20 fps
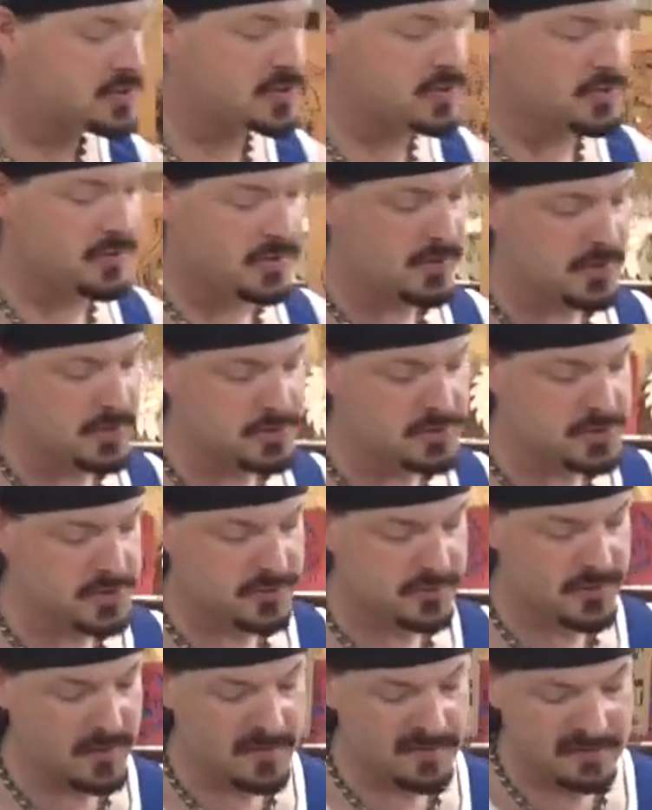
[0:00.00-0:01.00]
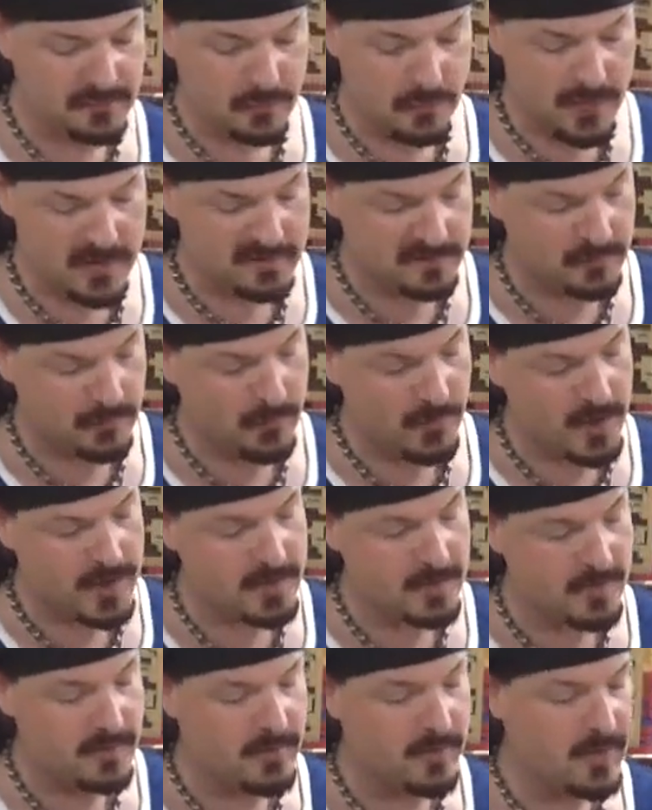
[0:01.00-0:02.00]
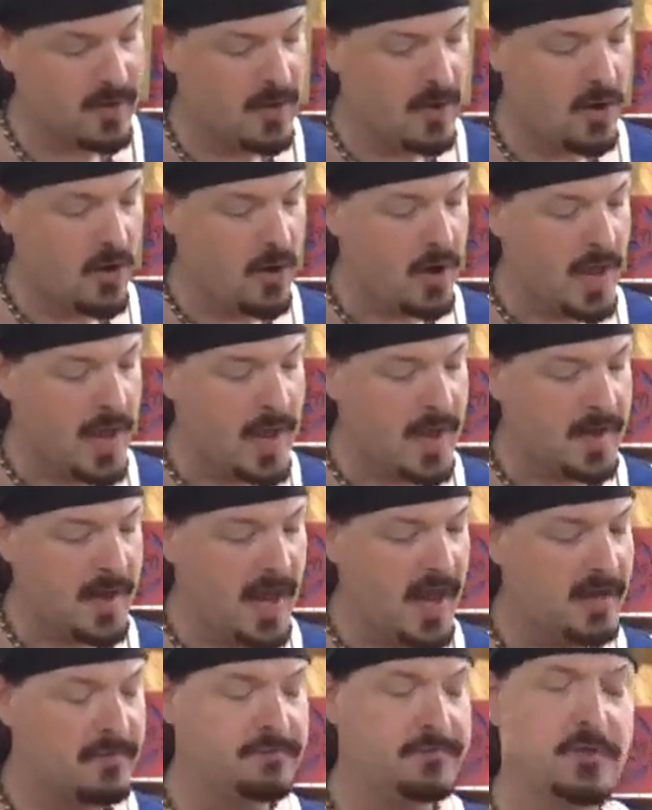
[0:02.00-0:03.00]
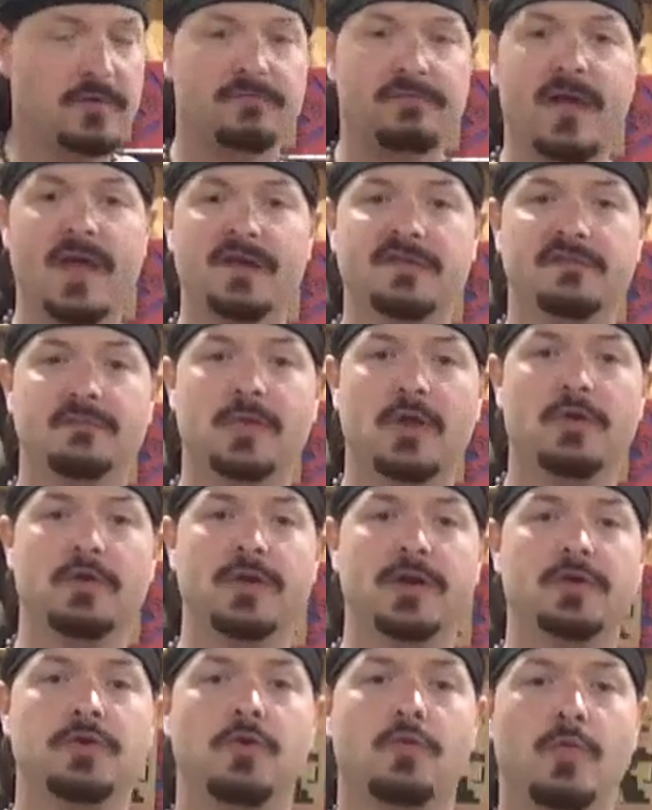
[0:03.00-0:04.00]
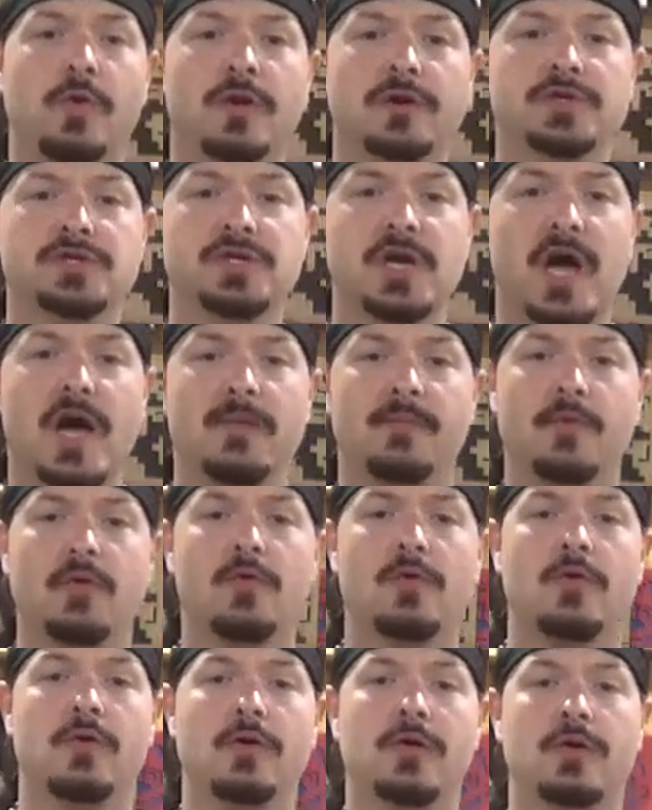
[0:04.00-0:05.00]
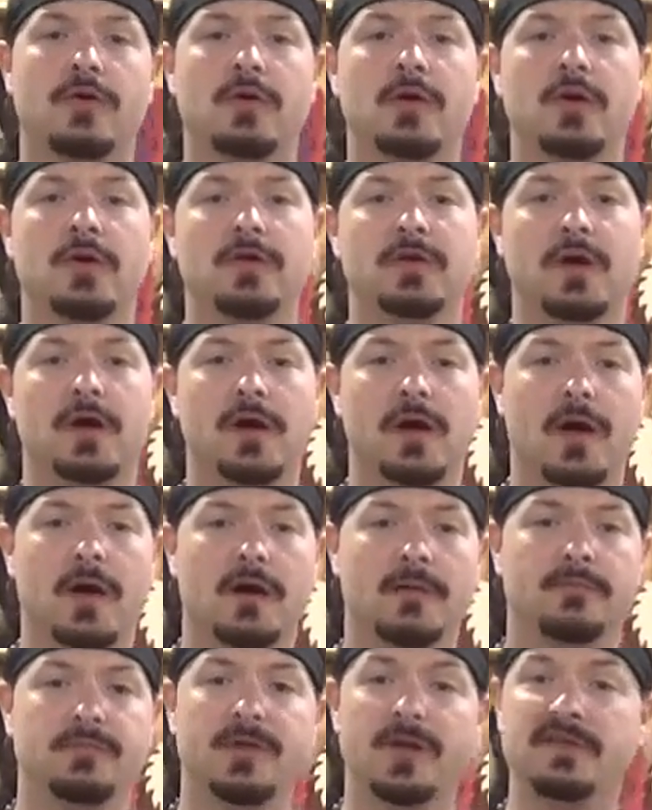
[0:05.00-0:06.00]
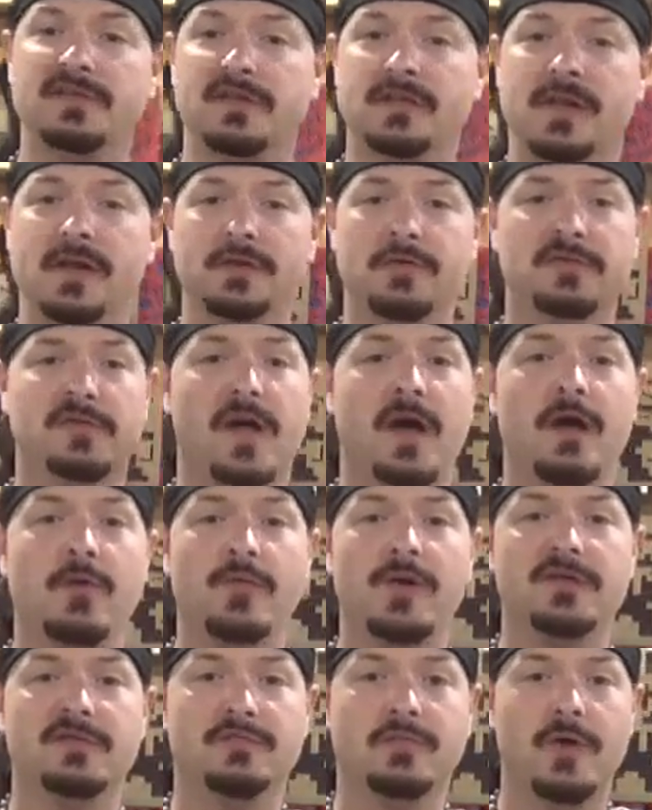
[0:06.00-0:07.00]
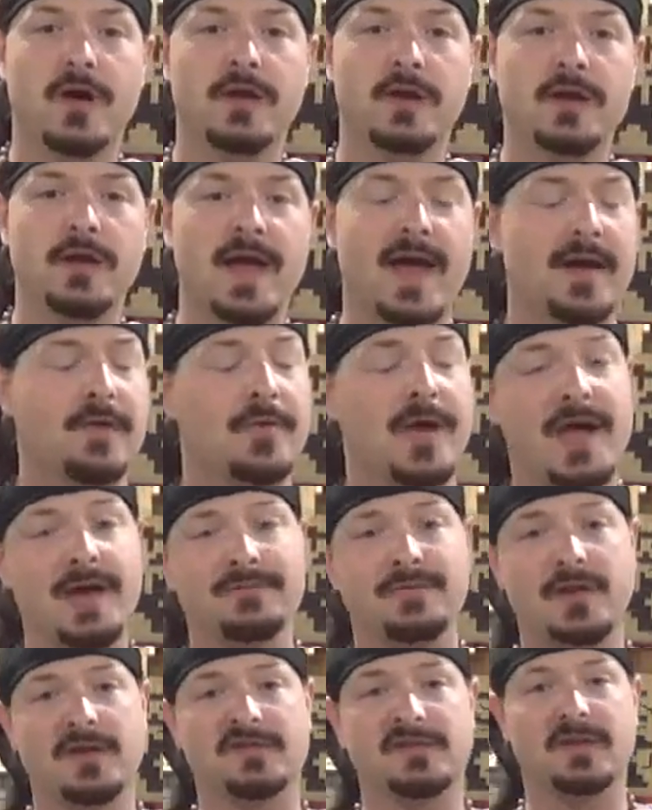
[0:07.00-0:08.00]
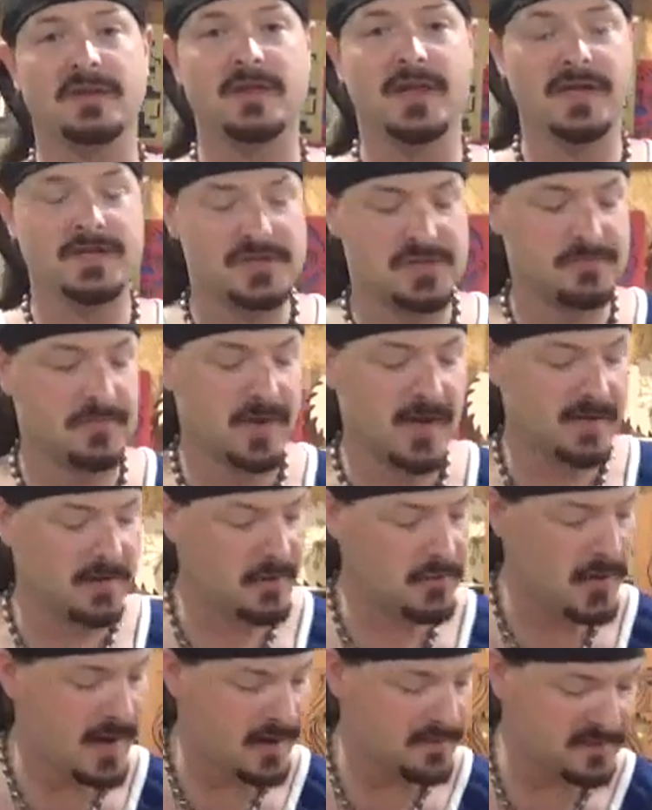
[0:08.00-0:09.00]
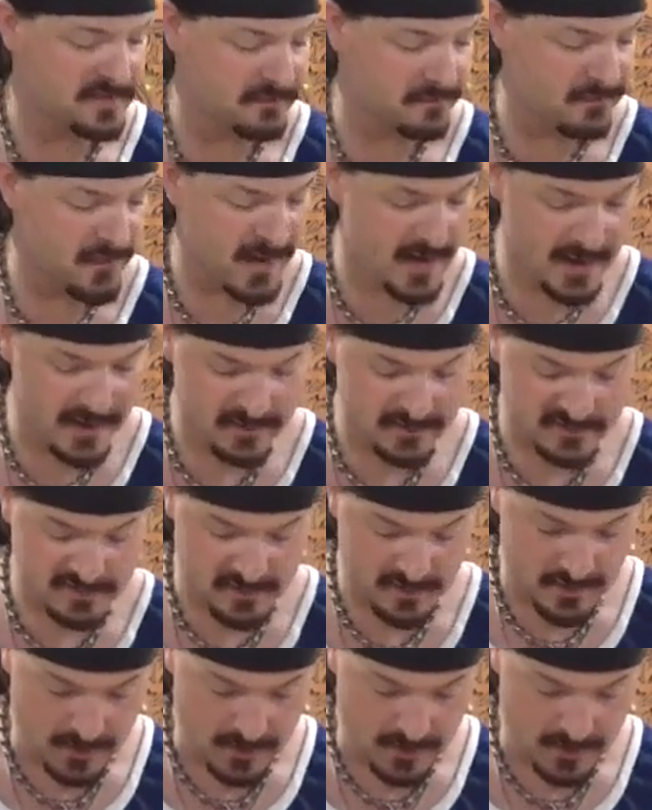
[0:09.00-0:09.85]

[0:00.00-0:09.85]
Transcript: you to use your dust respirator and have your fans blowing in your workshop or um, dust collectors always running. I don't have dust collection, but I do have some fans.